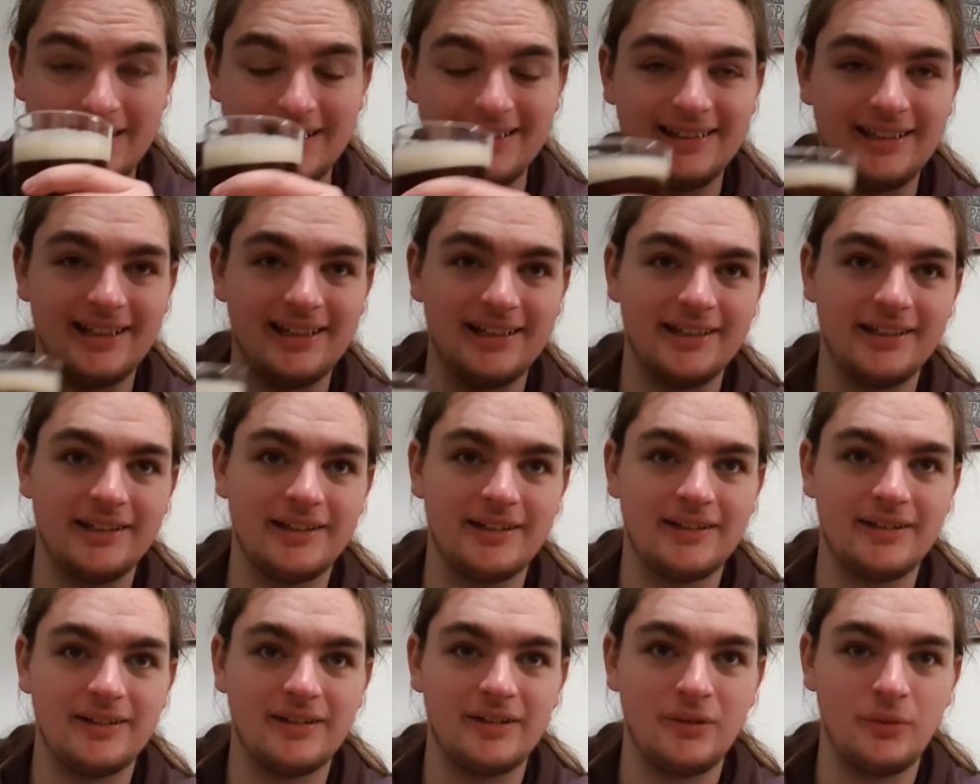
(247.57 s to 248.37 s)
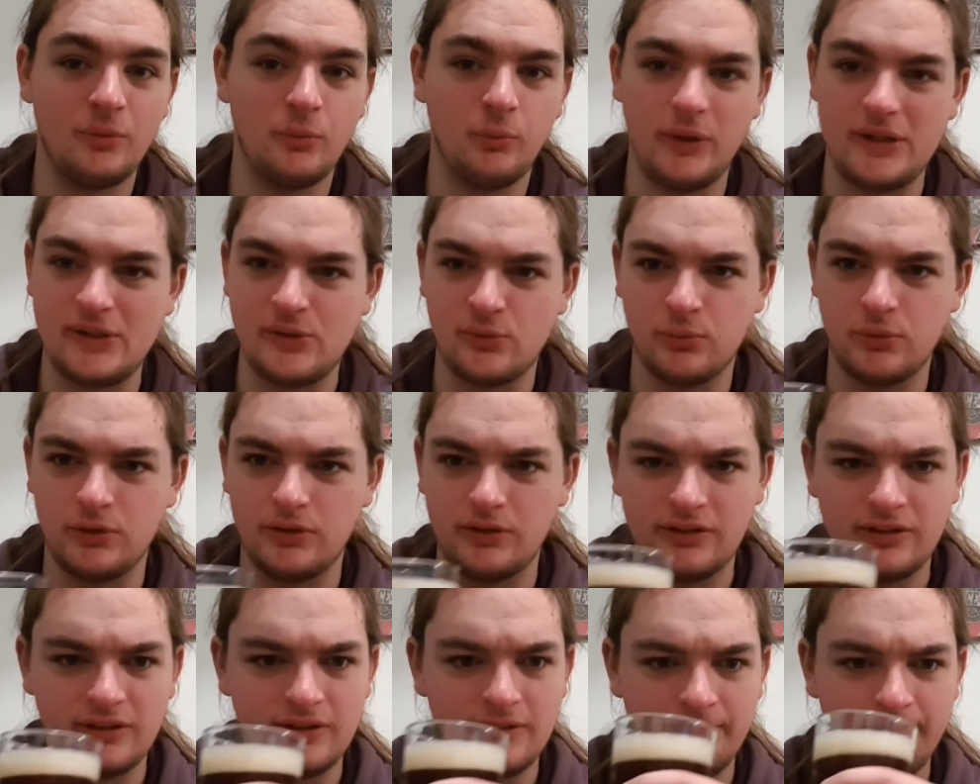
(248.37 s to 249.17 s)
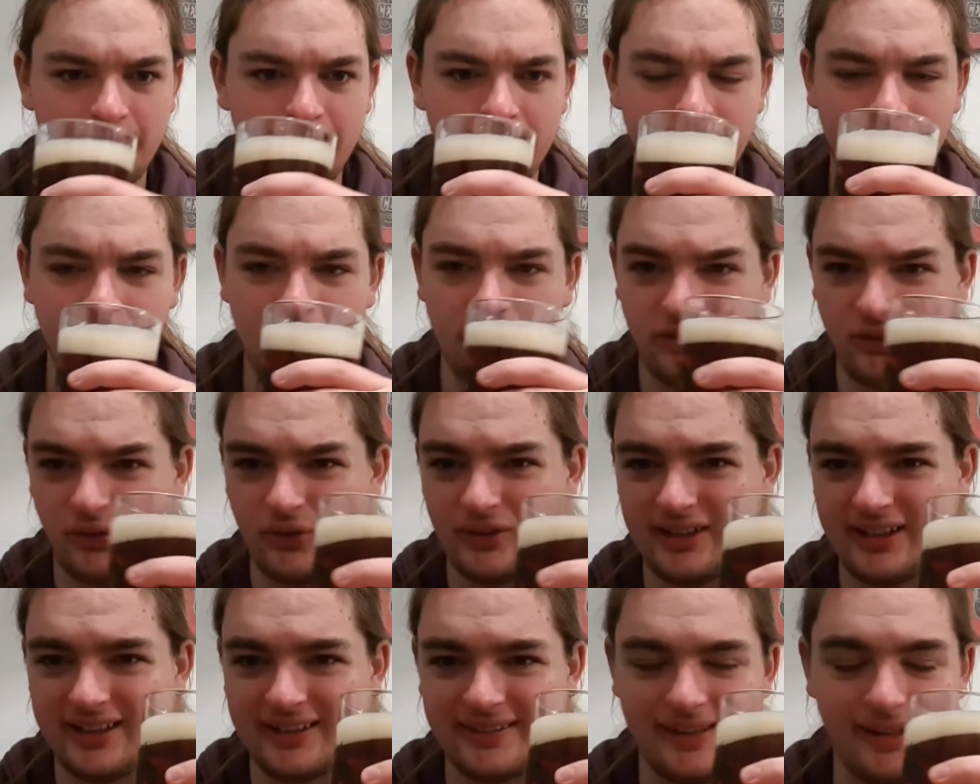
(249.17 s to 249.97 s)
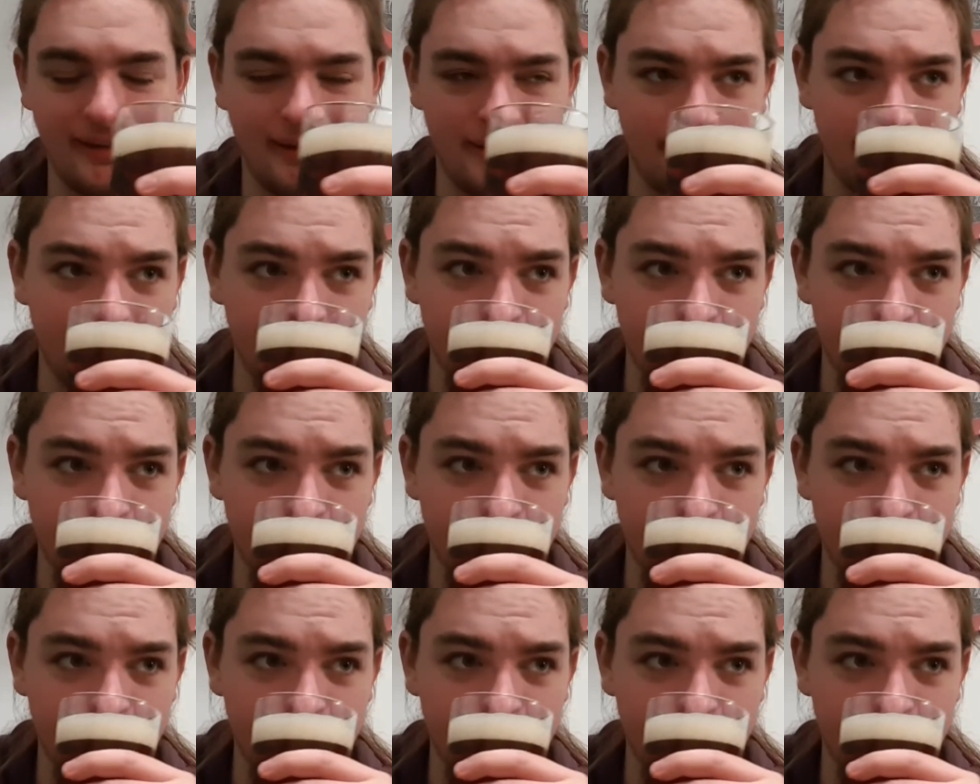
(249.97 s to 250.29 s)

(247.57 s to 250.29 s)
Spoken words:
Like Witchwood, something like that.